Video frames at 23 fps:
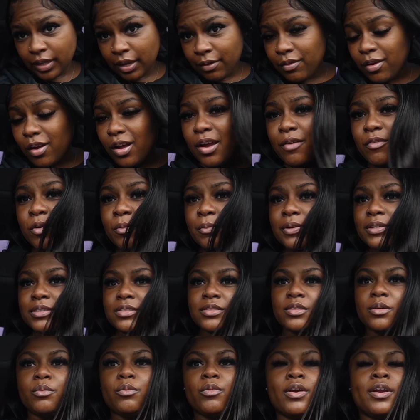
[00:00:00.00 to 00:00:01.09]
Have y'all ever been
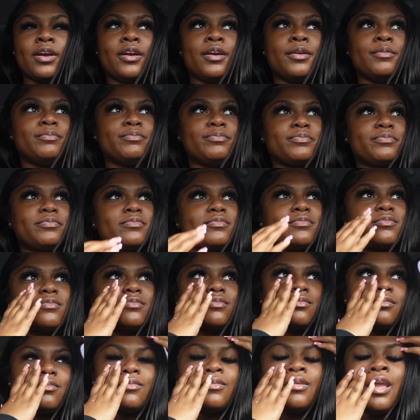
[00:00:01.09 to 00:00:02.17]
somewhere
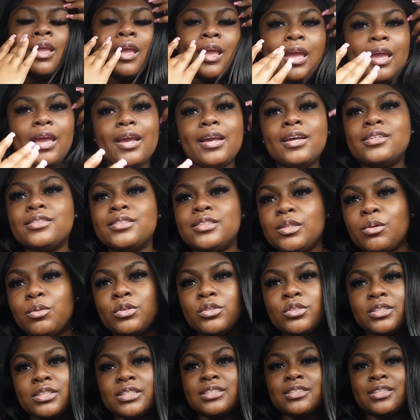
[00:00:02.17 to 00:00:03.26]
and someone
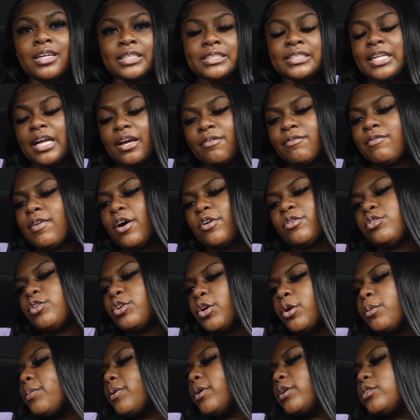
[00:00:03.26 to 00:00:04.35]
just does not value
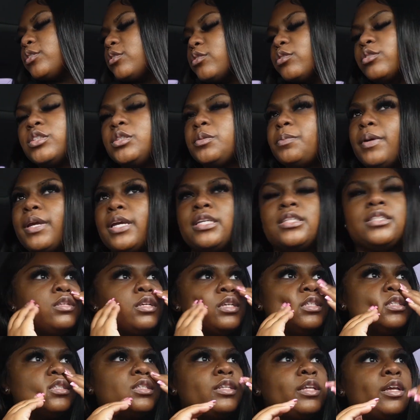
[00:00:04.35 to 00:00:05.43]
your personal space?
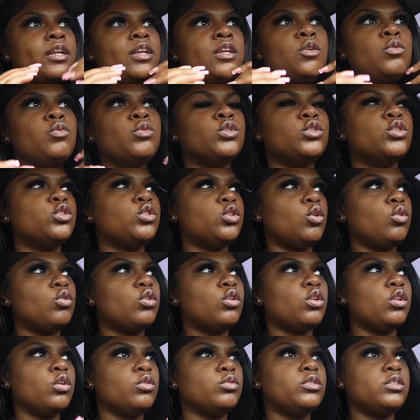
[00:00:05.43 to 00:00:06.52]
This lady was so
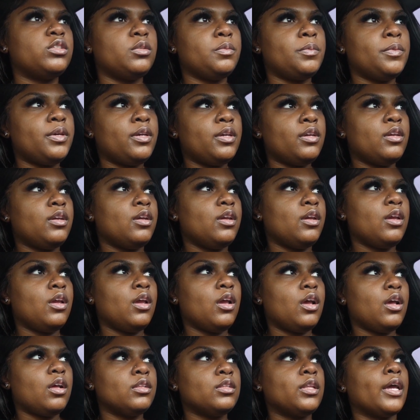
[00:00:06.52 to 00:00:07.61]
close to me.
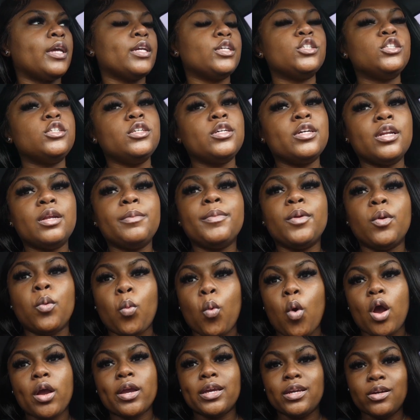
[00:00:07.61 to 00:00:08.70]
Like, she could have been
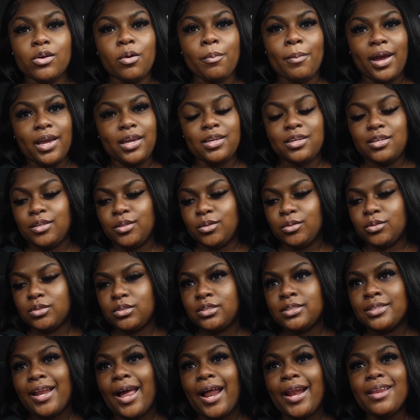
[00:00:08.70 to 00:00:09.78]
walking on my
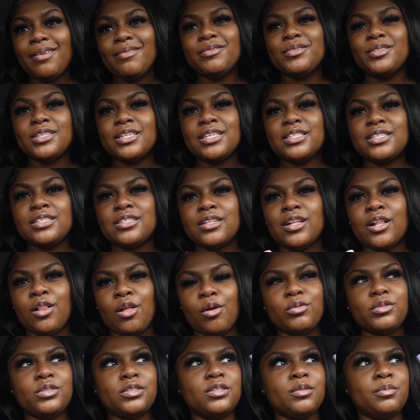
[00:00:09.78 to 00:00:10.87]
heels. Not even just
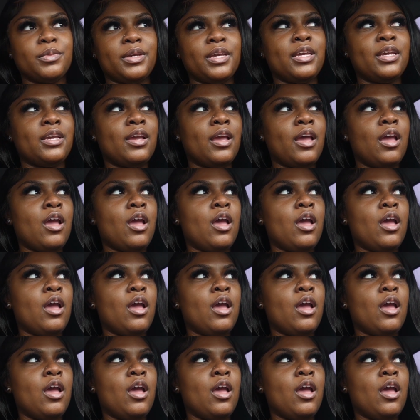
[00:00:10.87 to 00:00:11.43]
close to me,